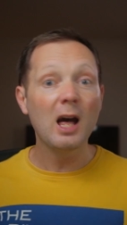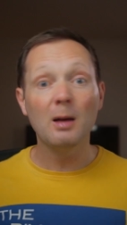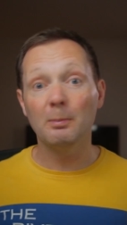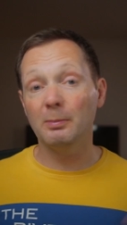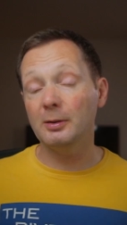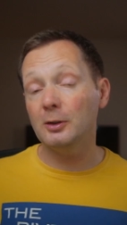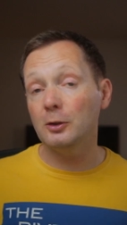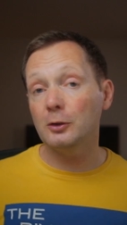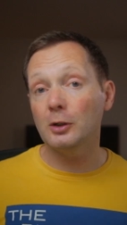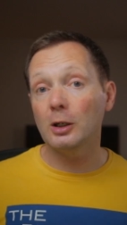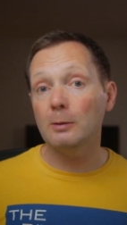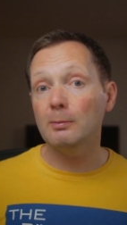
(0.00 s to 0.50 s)

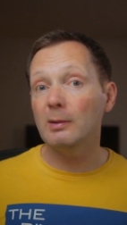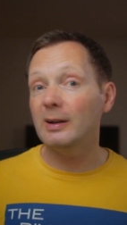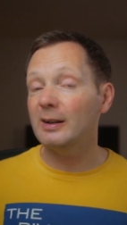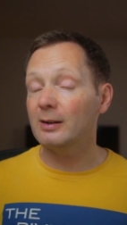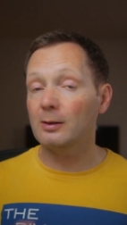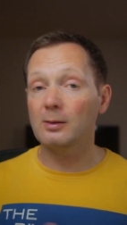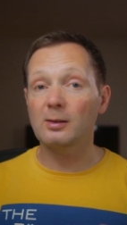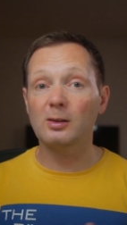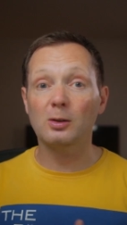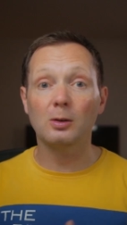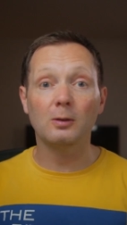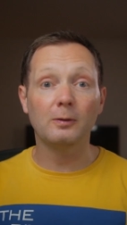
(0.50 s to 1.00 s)
But you know,
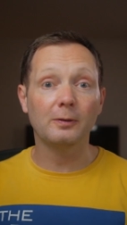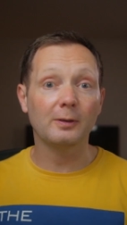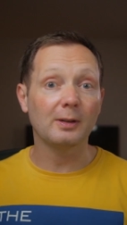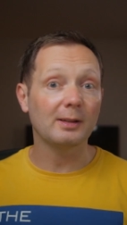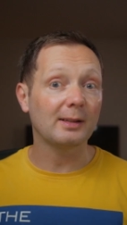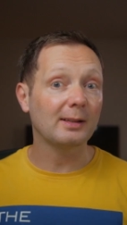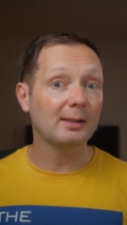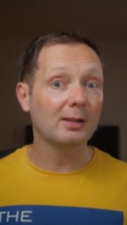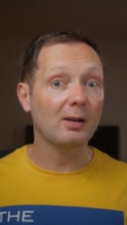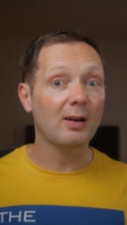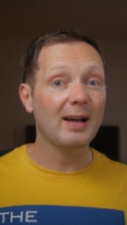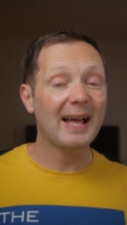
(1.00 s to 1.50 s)
Microsoft can
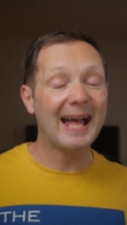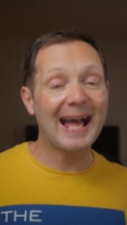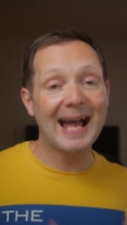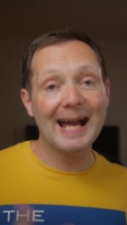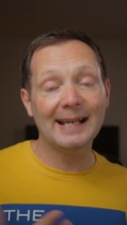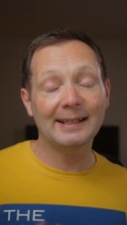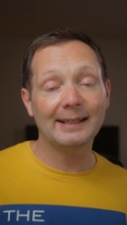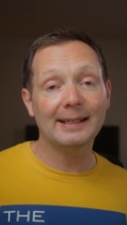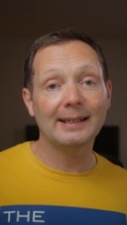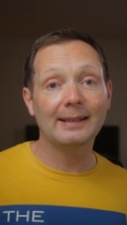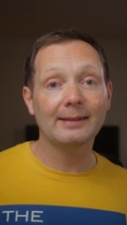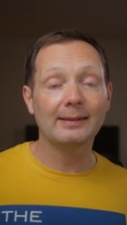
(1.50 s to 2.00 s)
start
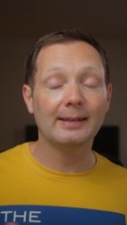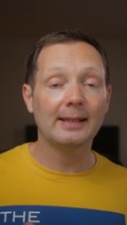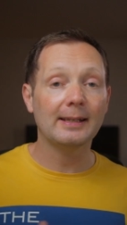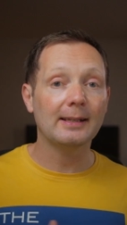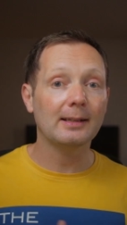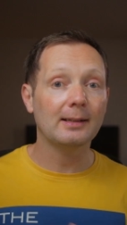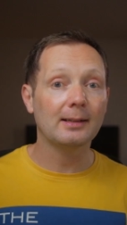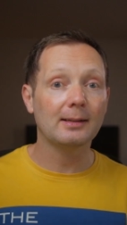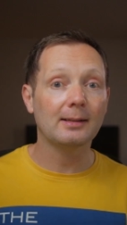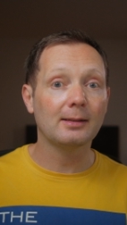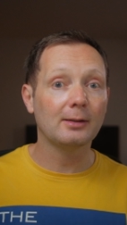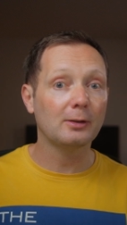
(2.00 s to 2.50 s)
adding
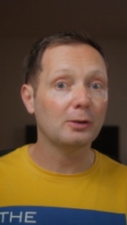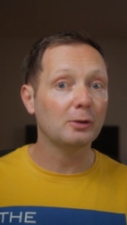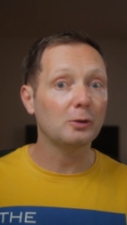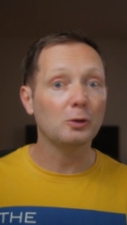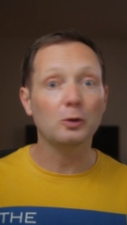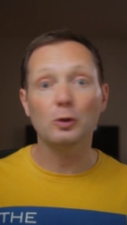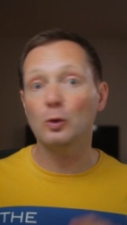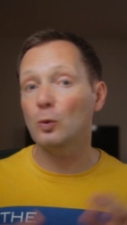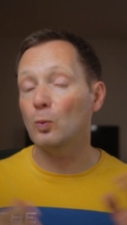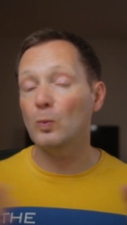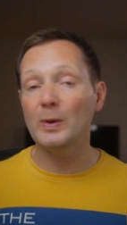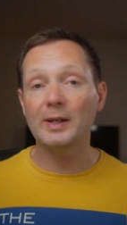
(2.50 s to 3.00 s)
things
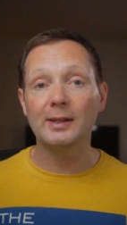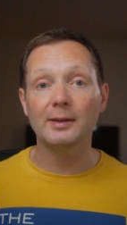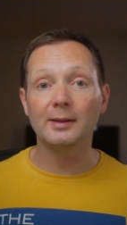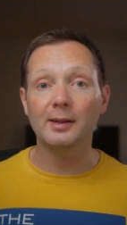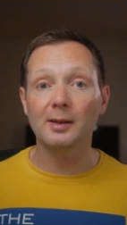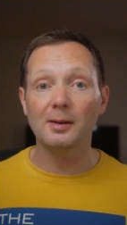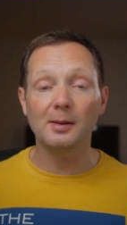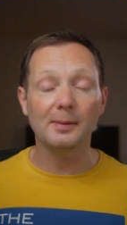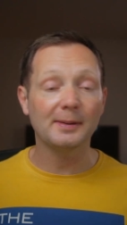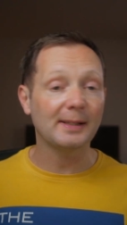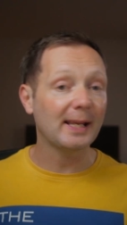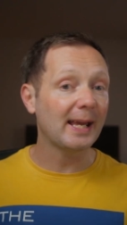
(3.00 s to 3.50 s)
to
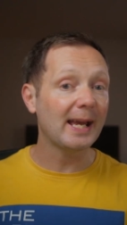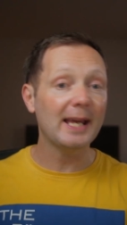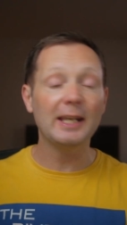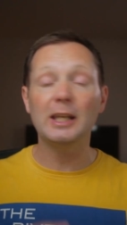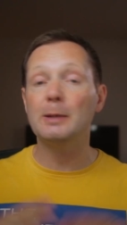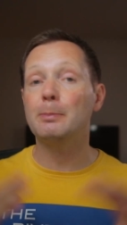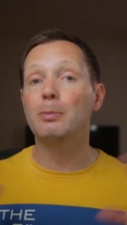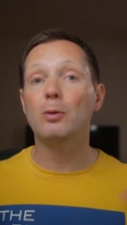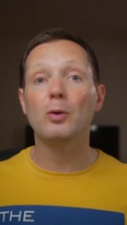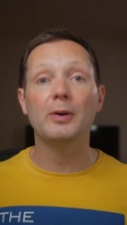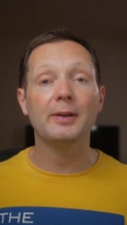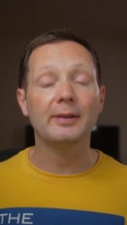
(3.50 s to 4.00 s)
Windows at
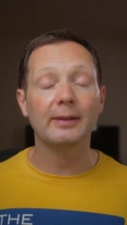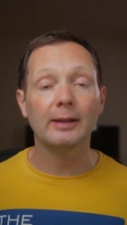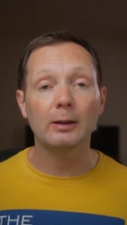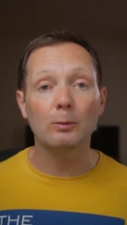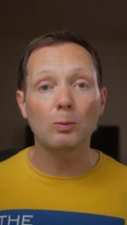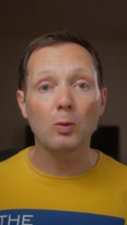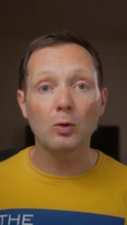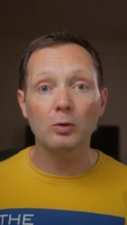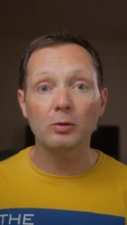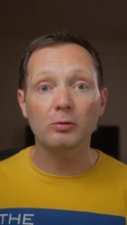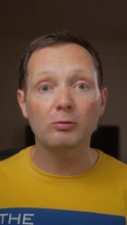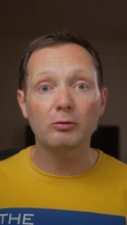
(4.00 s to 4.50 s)
any point they
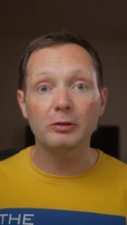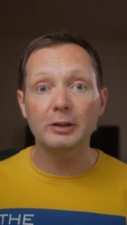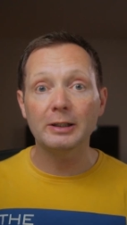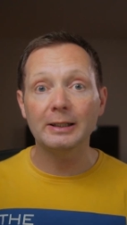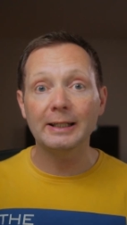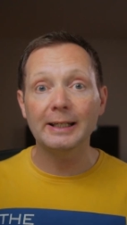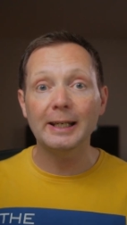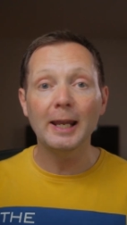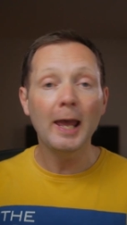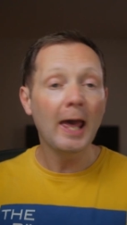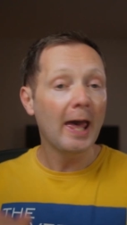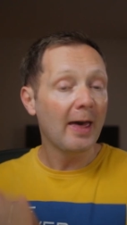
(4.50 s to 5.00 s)
want,
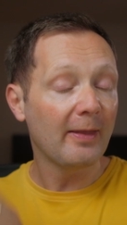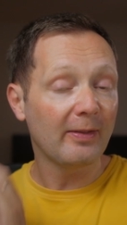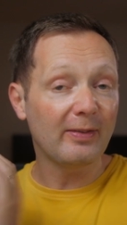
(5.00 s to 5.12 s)
really.